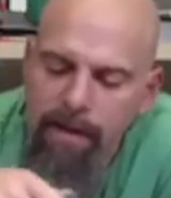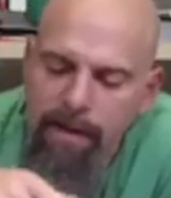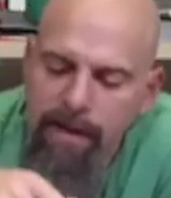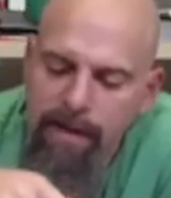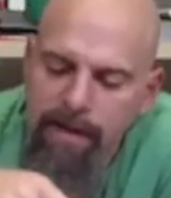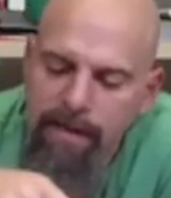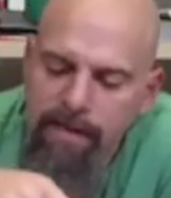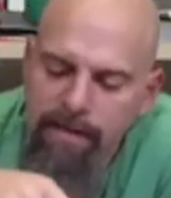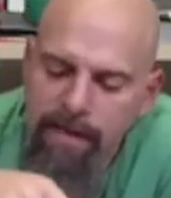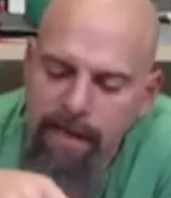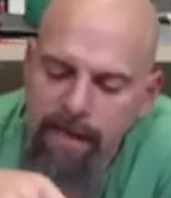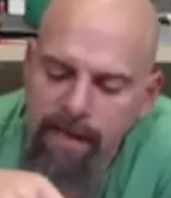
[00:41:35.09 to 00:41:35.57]

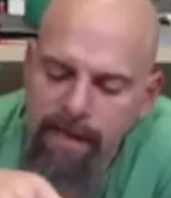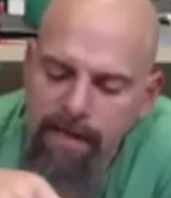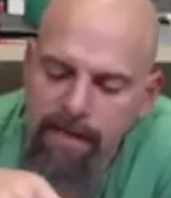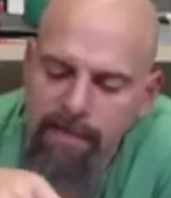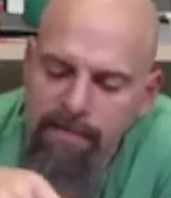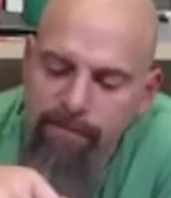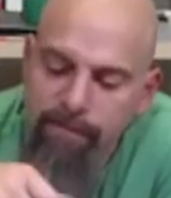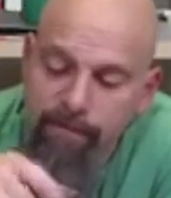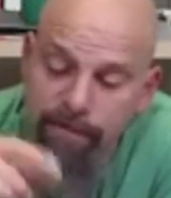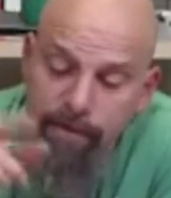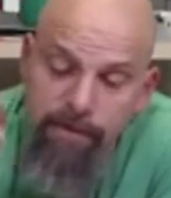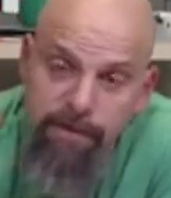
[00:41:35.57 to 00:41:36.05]
is I can
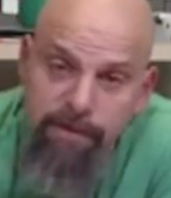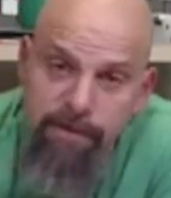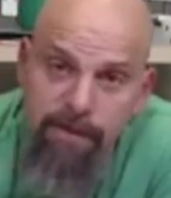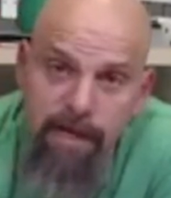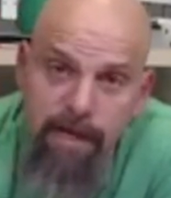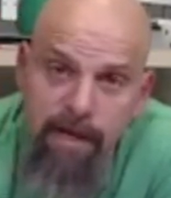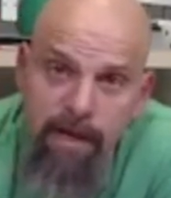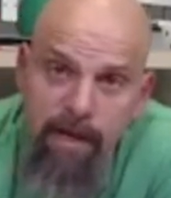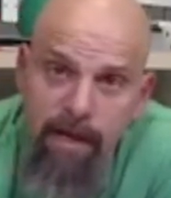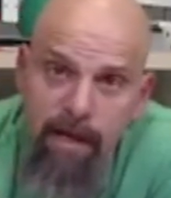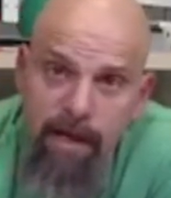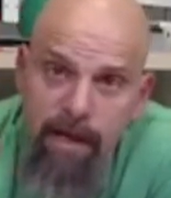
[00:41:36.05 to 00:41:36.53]
first
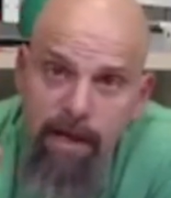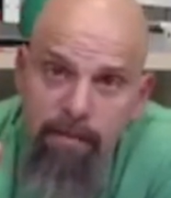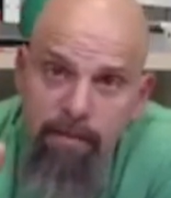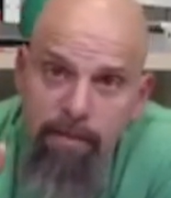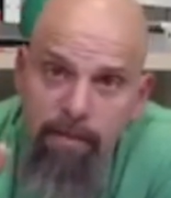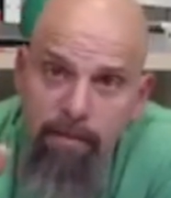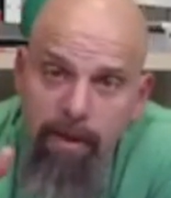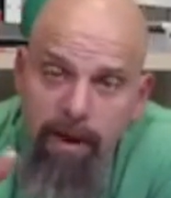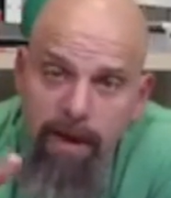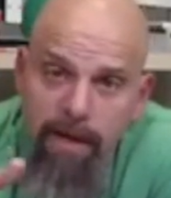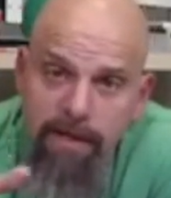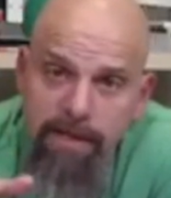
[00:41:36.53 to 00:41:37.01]
take a
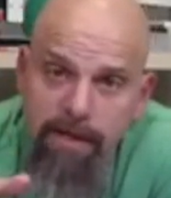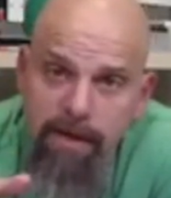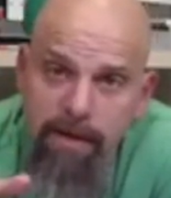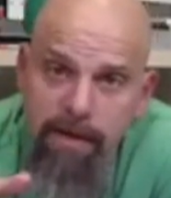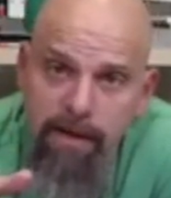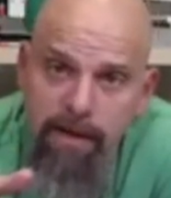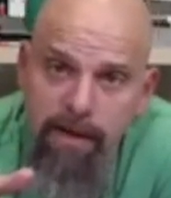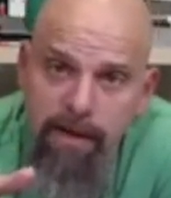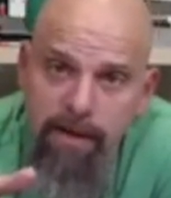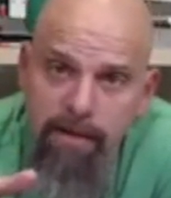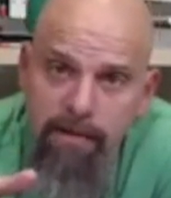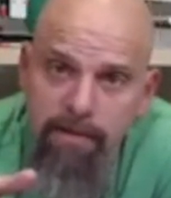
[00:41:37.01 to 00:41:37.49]

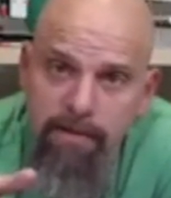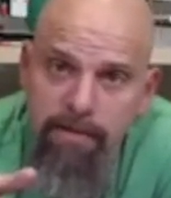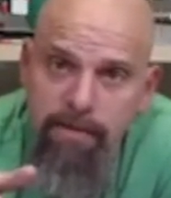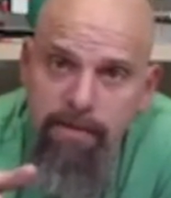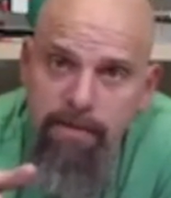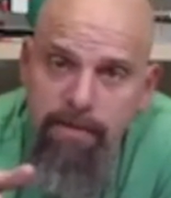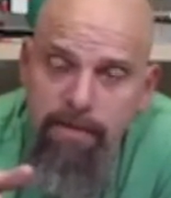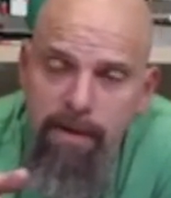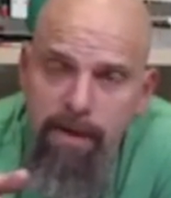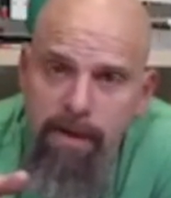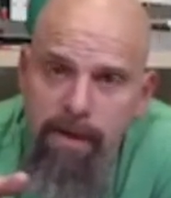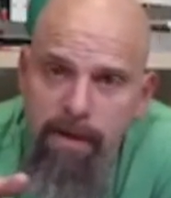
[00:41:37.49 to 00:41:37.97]
proprietary
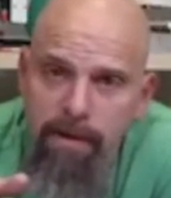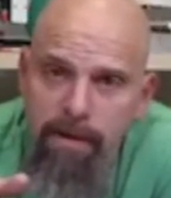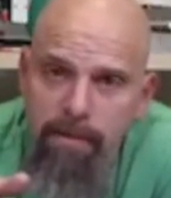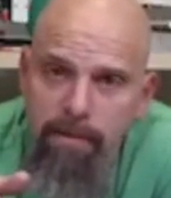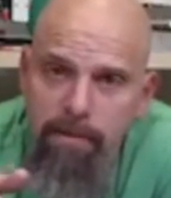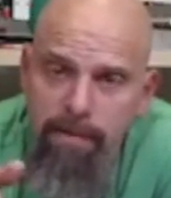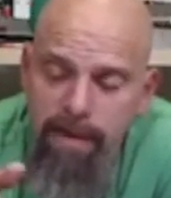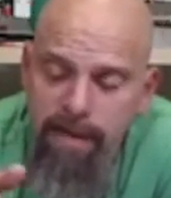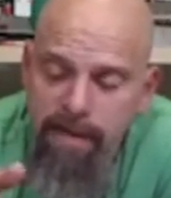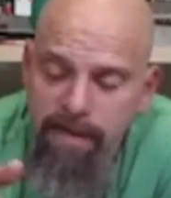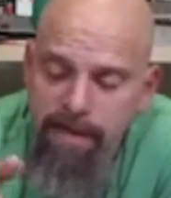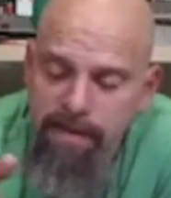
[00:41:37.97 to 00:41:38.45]
uh,
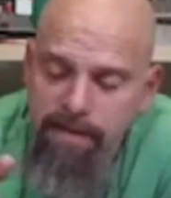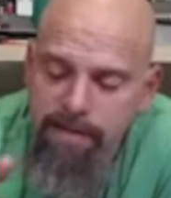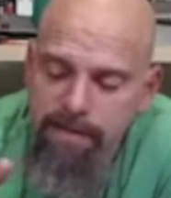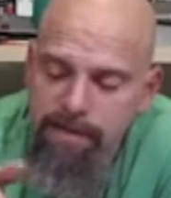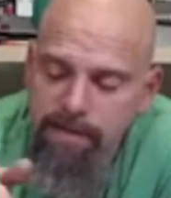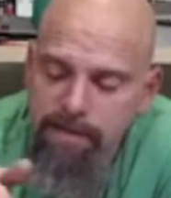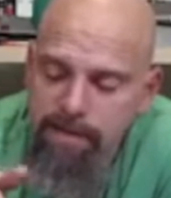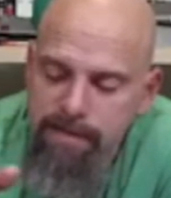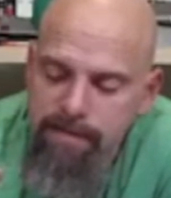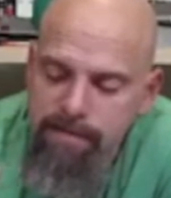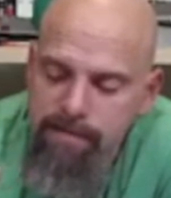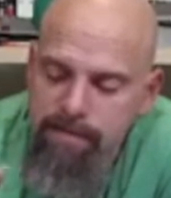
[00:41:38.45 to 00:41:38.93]
piece,
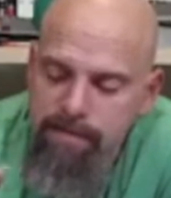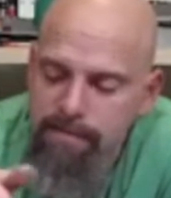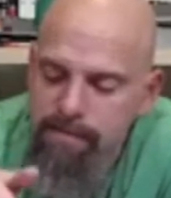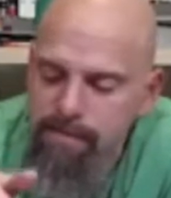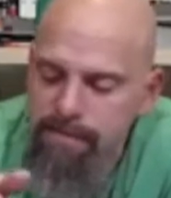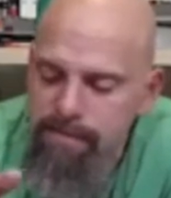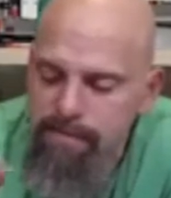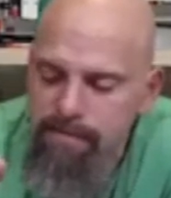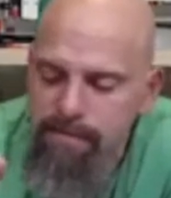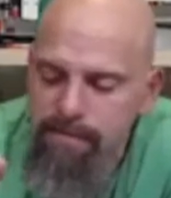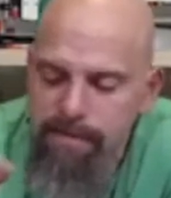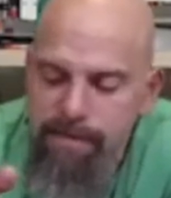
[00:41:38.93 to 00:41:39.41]
this,
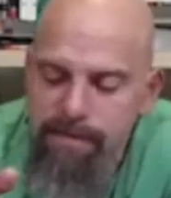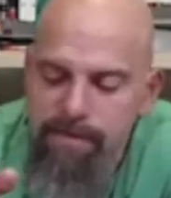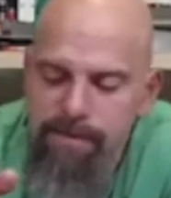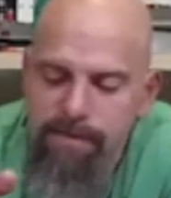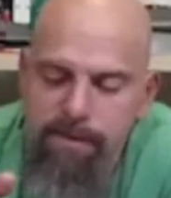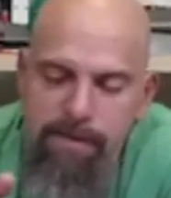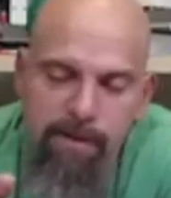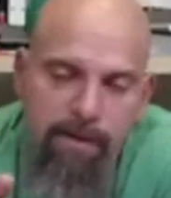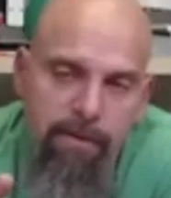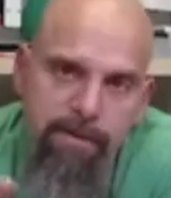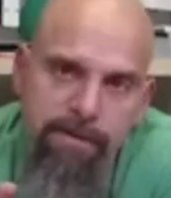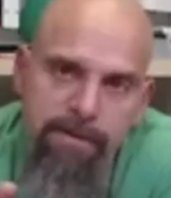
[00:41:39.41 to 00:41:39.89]
this
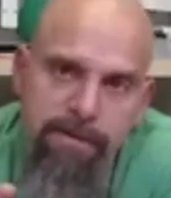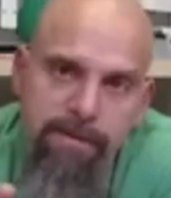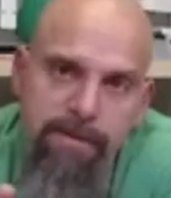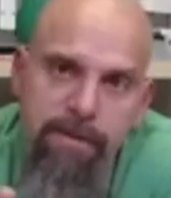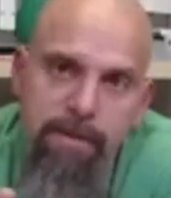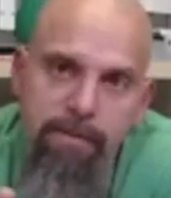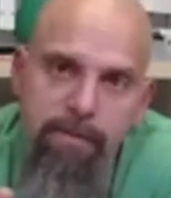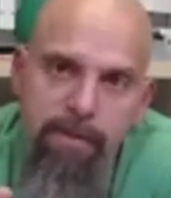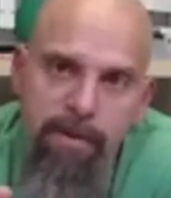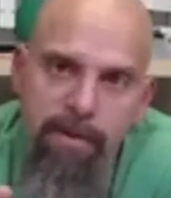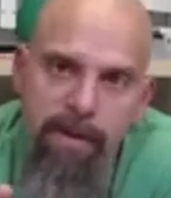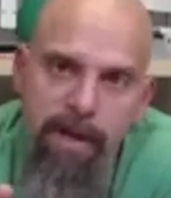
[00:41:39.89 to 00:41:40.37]
is the old
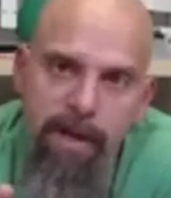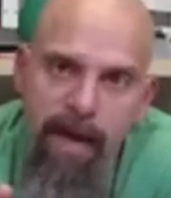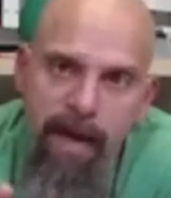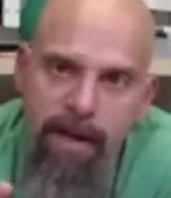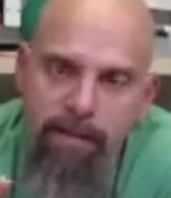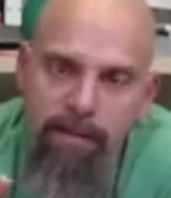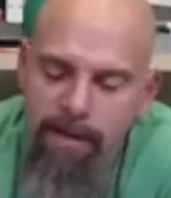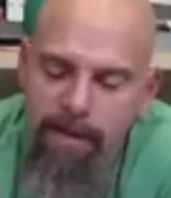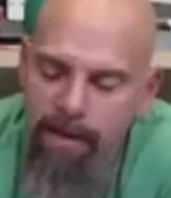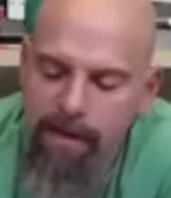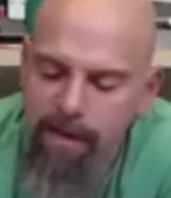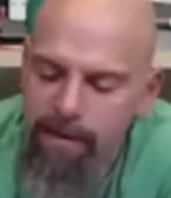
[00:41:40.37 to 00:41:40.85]
simple
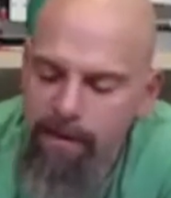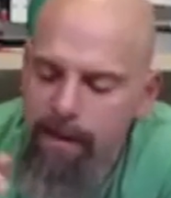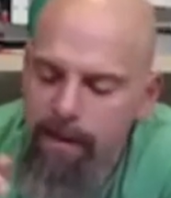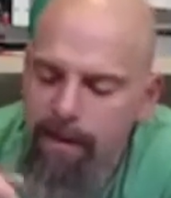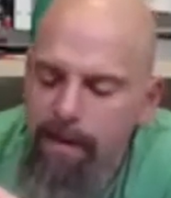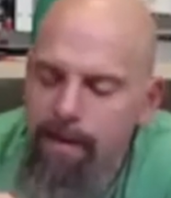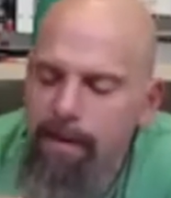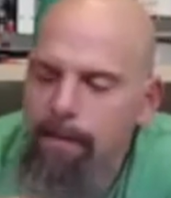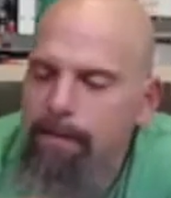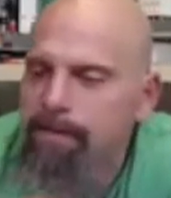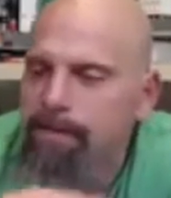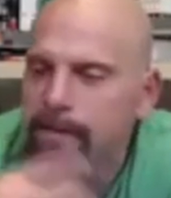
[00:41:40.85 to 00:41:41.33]
Acme nut,
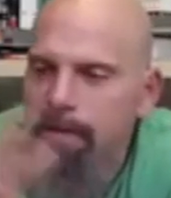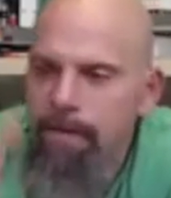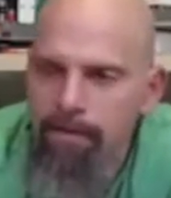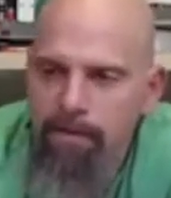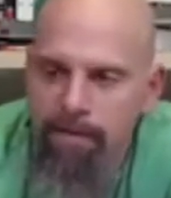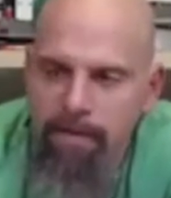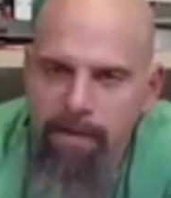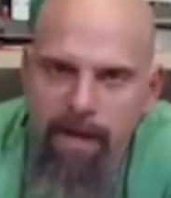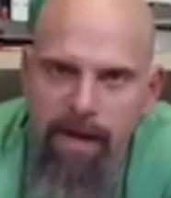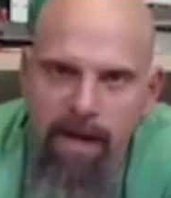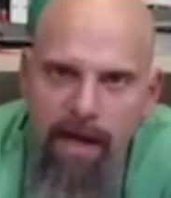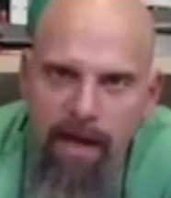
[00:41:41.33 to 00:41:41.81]

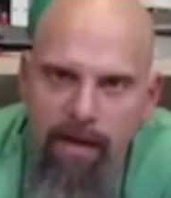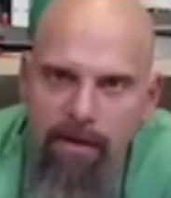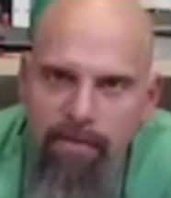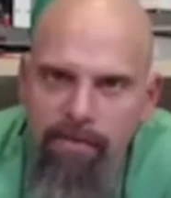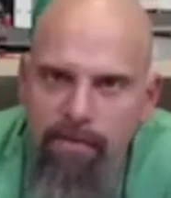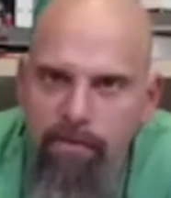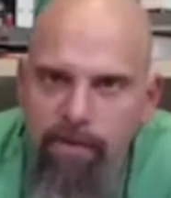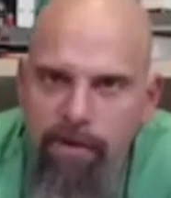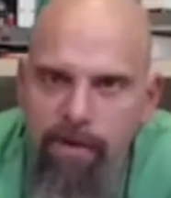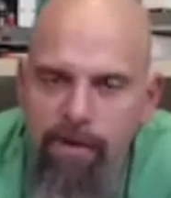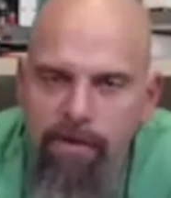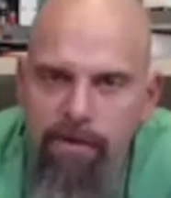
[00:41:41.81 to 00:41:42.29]
throw that out.
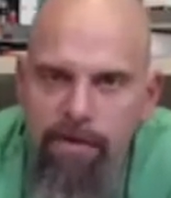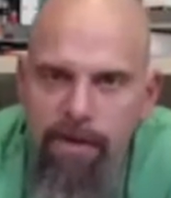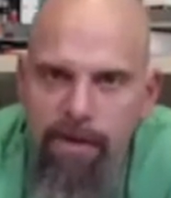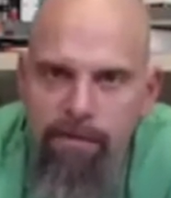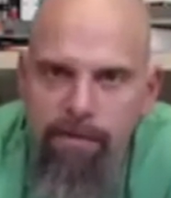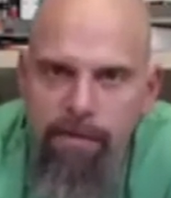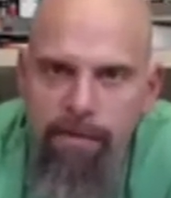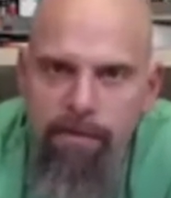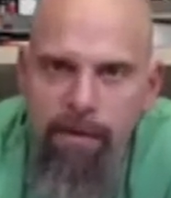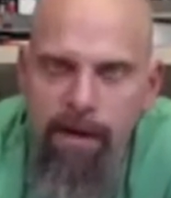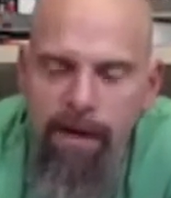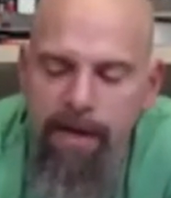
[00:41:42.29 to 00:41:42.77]
We don't need
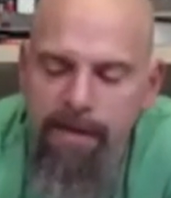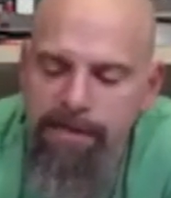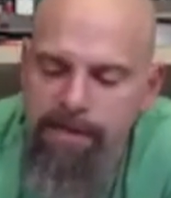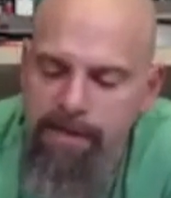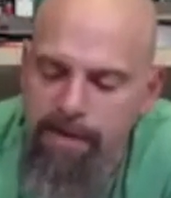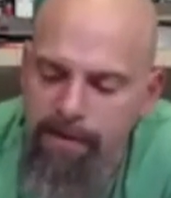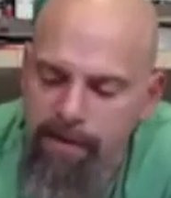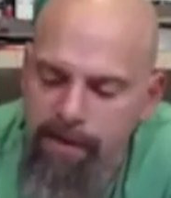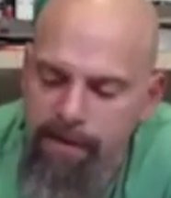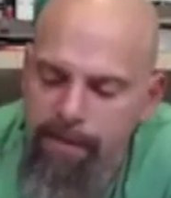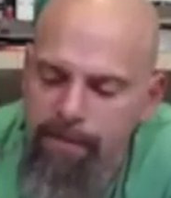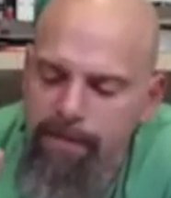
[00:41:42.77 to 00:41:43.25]

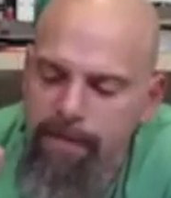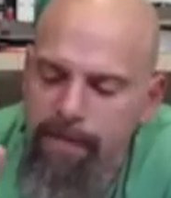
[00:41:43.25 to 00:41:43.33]
proprietary.